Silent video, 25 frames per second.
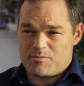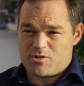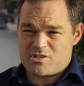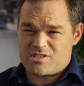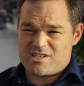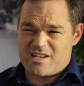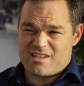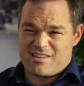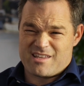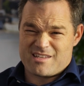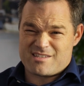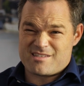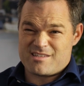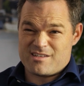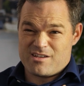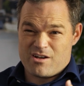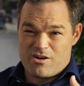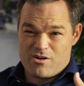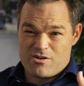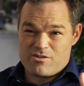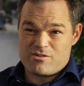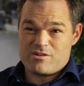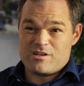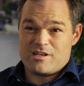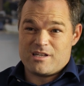not saying that's the
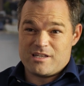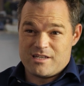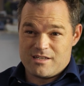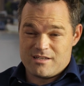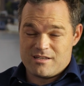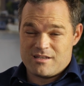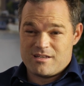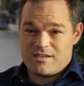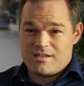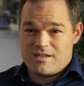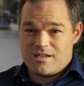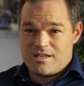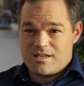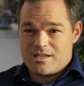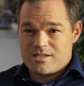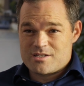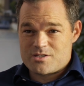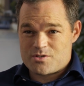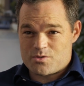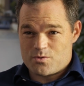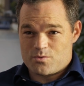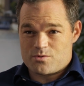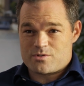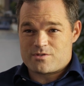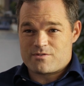only
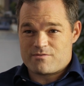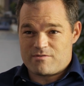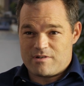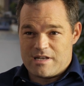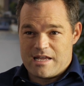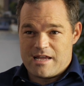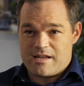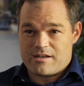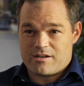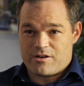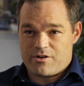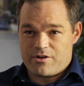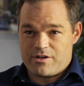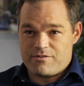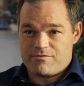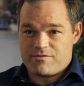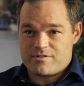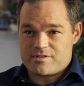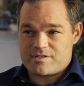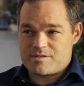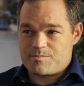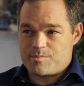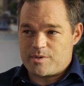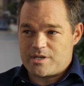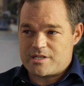source of land
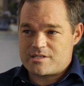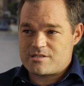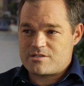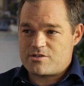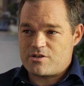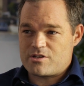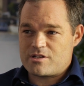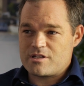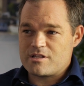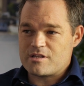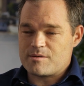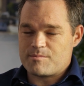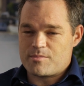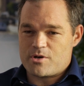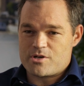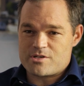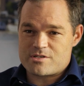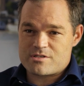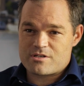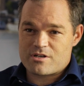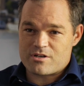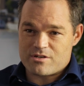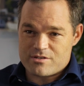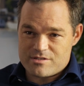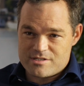grievance, but it's certainly the
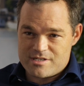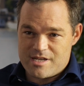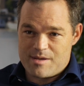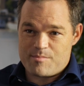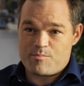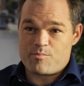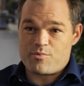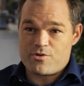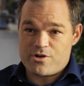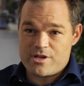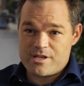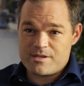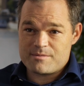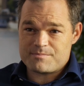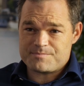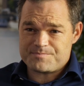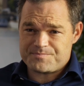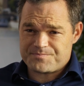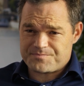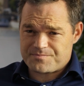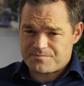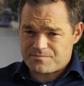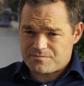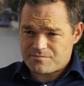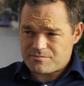most contemporary.
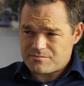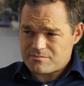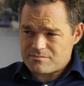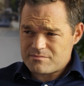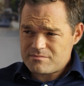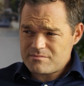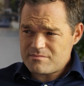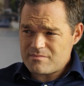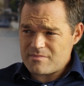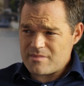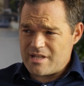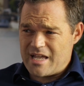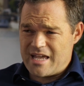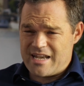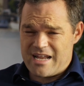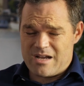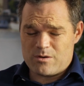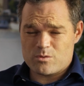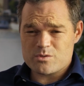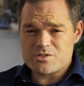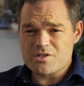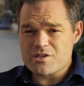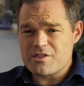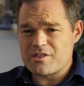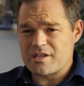And I
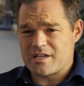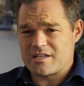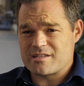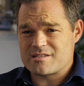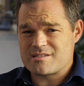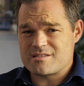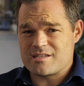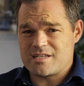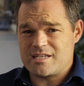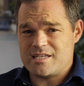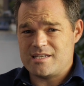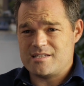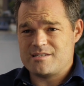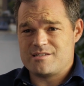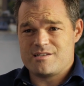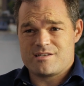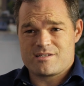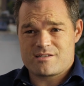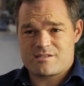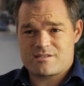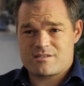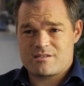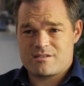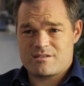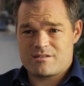also think it's the
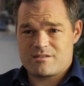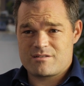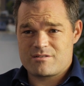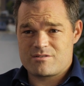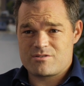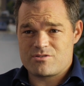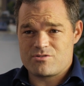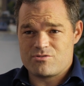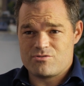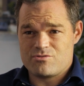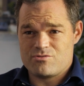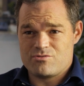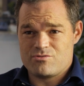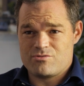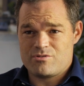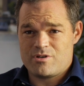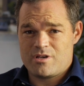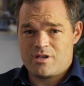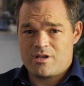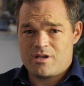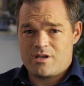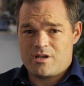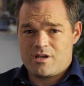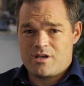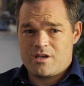easiest to
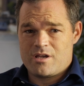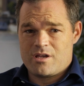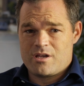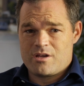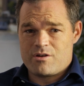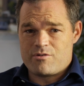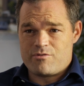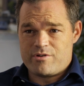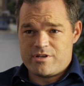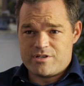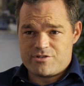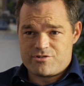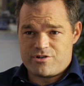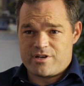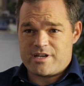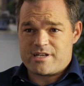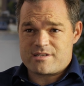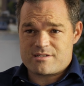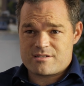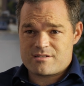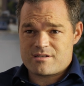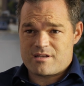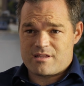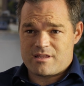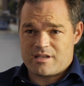
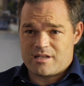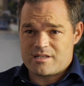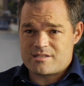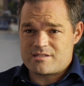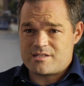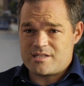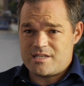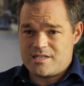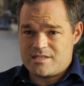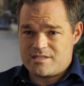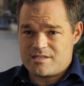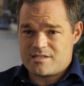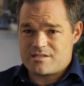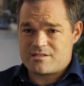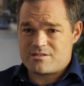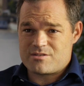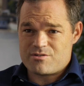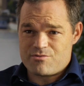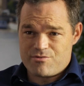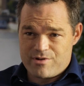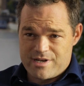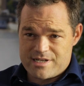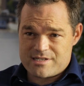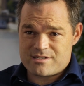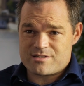redress. I think it's the easiest
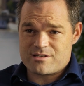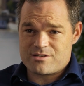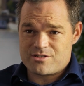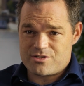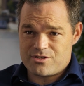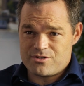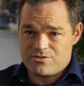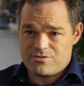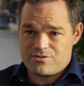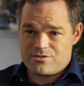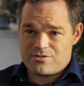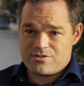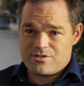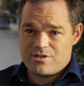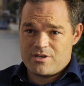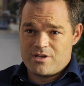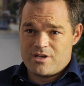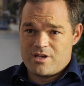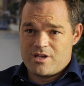to restitute